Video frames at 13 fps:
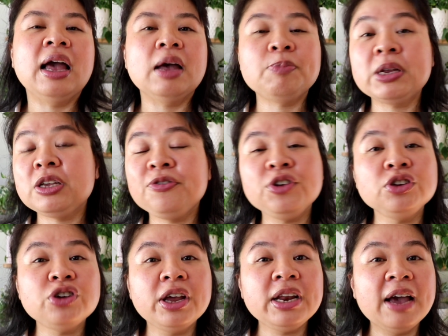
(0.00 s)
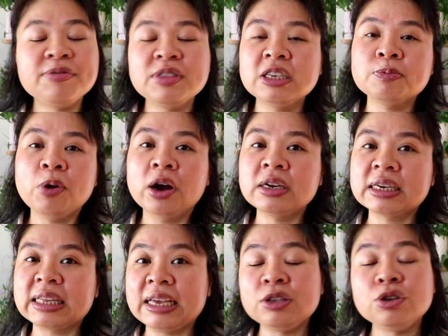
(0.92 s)
but if you don't have this
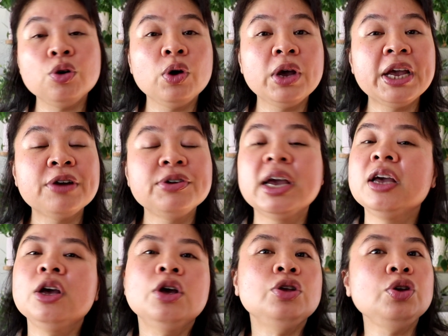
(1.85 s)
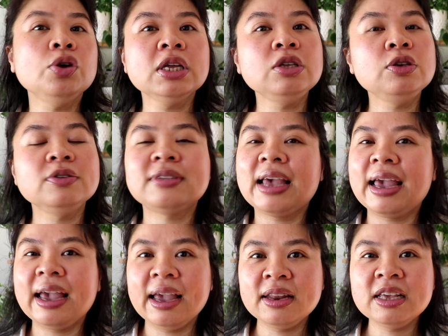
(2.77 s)
product in your area, you can use
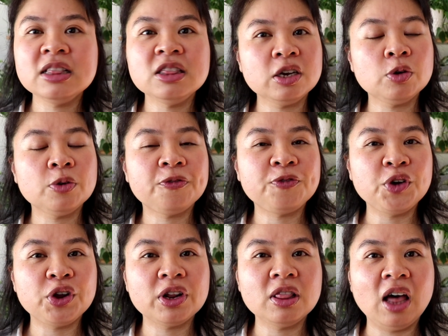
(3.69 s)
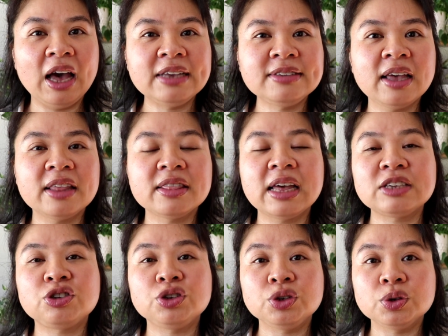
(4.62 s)
any liquid fertilizer
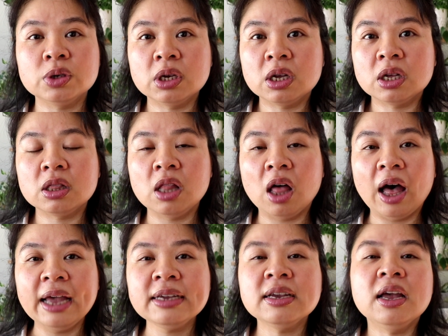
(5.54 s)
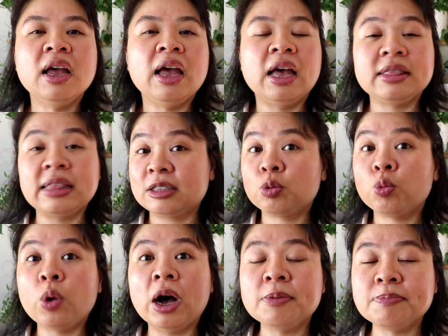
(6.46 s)
that you like that's
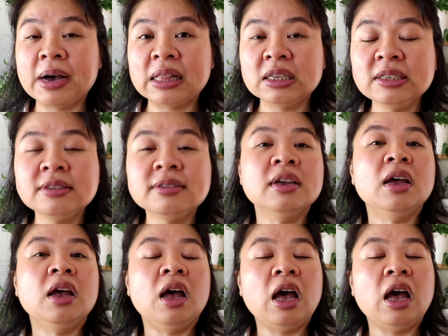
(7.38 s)
well balanced.